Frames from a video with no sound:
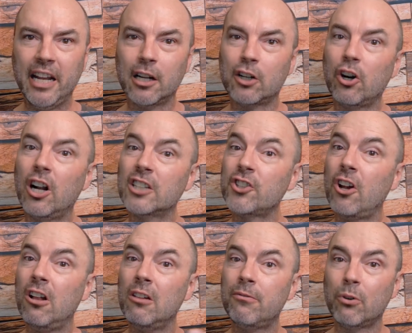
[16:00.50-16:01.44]
across
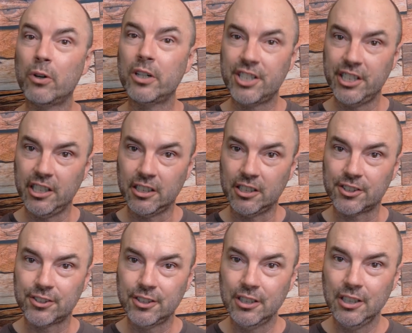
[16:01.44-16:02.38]
all 4
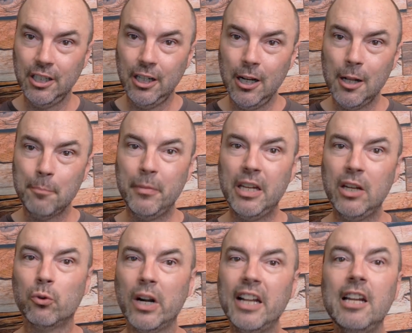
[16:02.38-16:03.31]
tiers, be
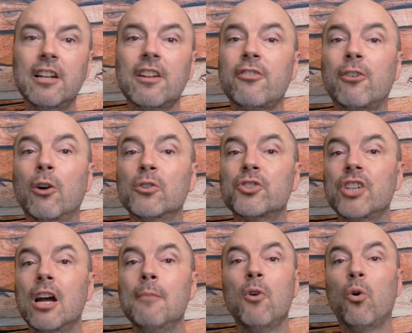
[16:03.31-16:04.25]
ready to throw
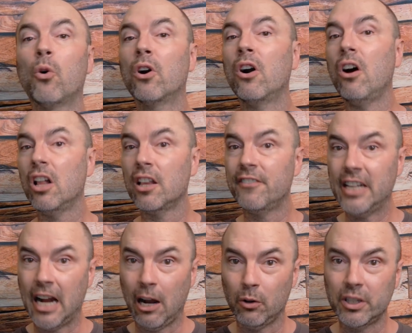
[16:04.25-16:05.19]
some or all of it
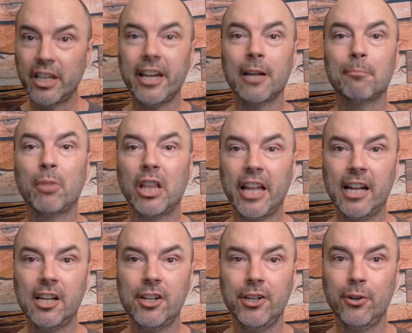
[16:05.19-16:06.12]
out and plan
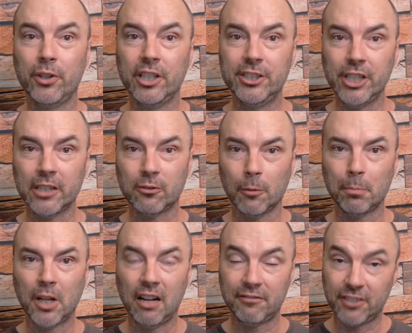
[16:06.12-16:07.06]
anew the general
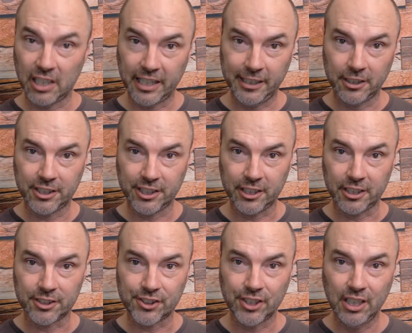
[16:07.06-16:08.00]
plot for later
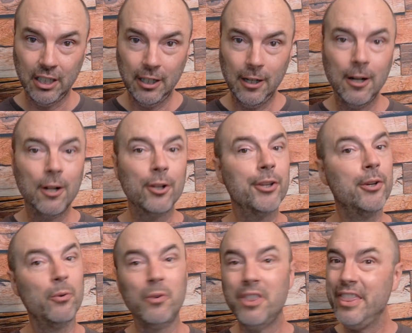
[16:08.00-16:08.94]
tiers.
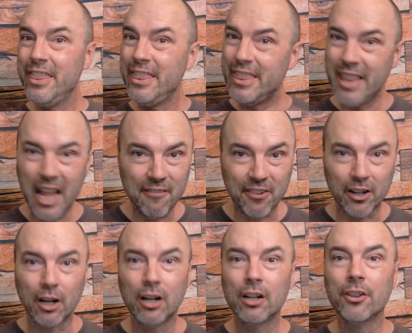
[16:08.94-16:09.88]
You
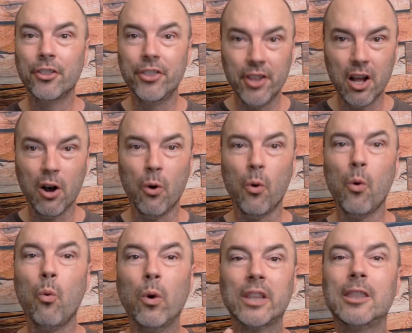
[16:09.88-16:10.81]
never know
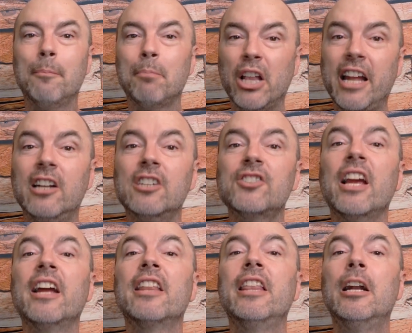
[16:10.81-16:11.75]
what the players
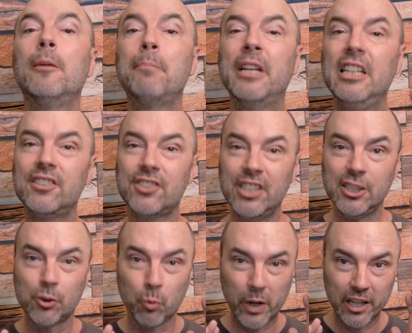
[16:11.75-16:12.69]
and their PCs
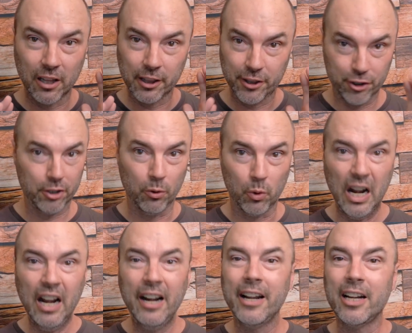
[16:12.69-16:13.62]
will do
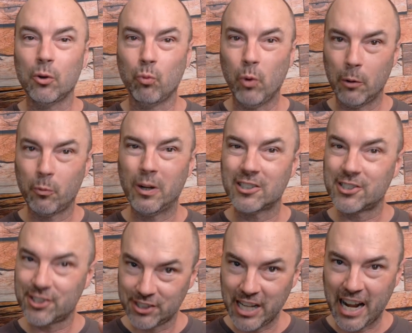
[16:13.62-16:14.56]
and what will
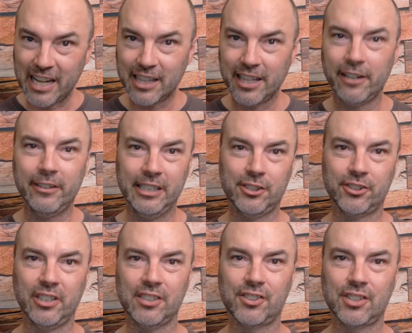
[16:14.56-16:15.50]
snag their
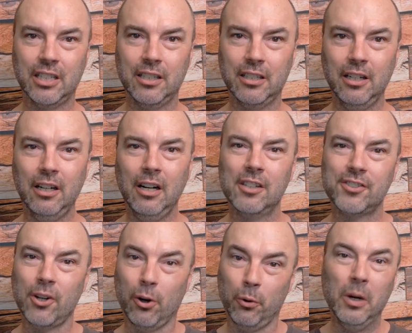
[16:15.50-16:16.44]
interest.
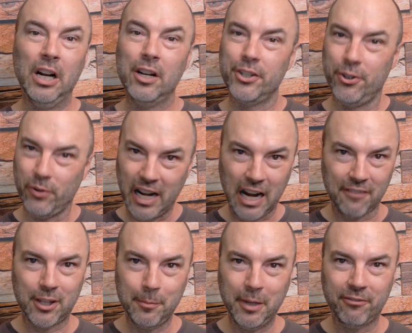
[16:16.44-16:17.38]
So you have
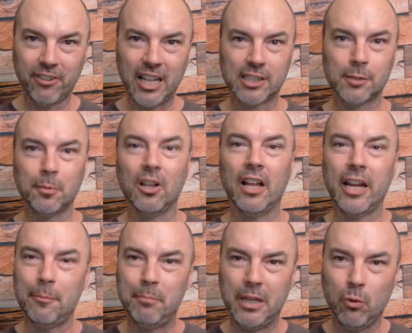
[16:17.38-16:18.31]
to be flexible
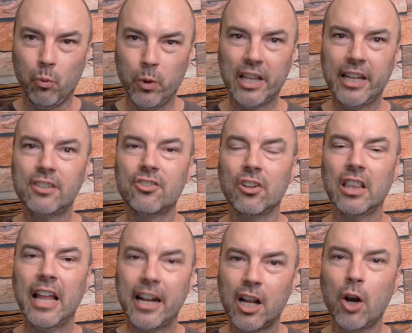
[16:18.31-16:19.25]
and be willing to
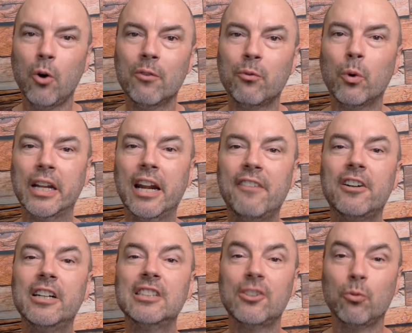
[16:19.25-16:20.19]
let go of whatever
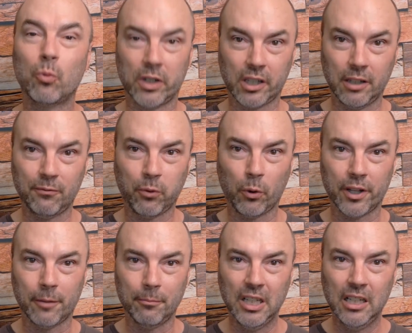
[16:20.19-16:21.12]
isn't working for
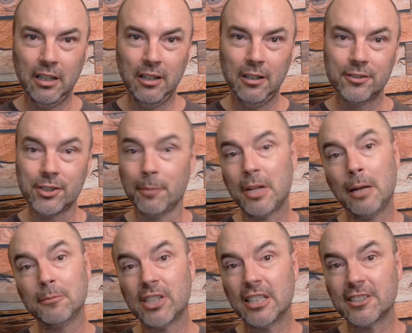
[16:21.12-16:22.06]
them.
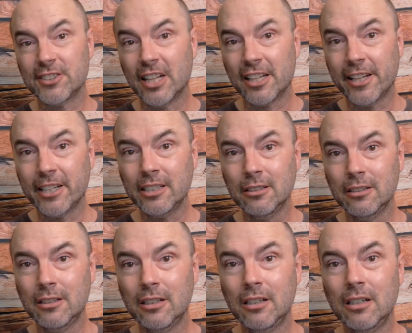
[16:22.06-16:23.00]
Sometimes that's nothing.
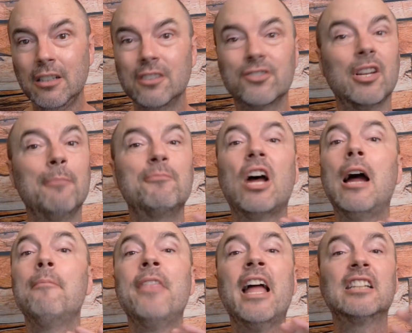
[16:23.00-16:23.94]

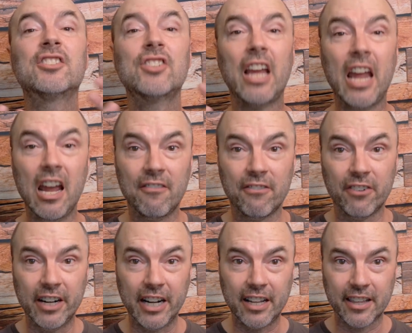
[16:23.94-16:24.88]
Sometimes that's
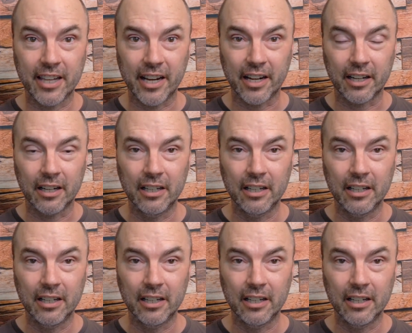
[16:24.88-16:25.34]
everything.